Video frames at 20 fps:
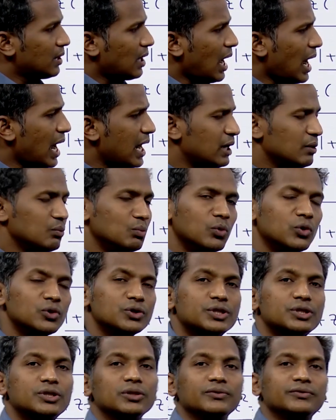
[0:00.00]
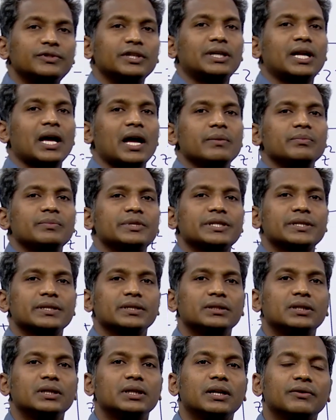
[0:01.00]
And most of the times
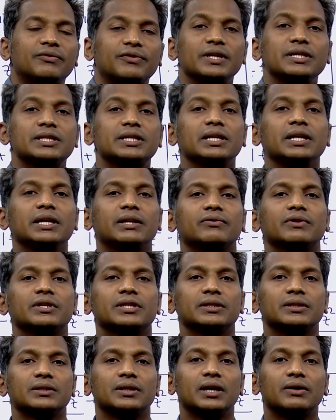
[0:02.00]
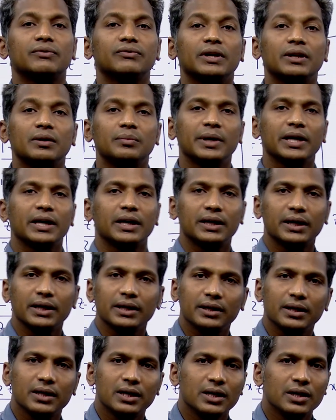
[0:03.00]
the differential equation that we will be
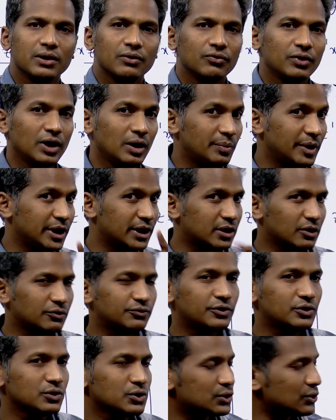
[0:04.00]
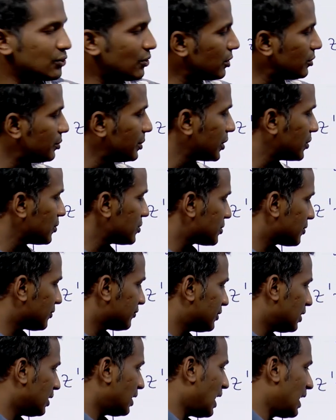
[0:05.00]
getting will be tough to solve because
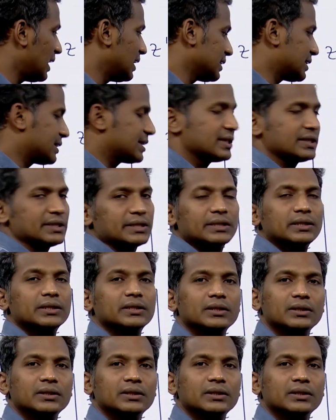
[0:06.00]
of the LHS.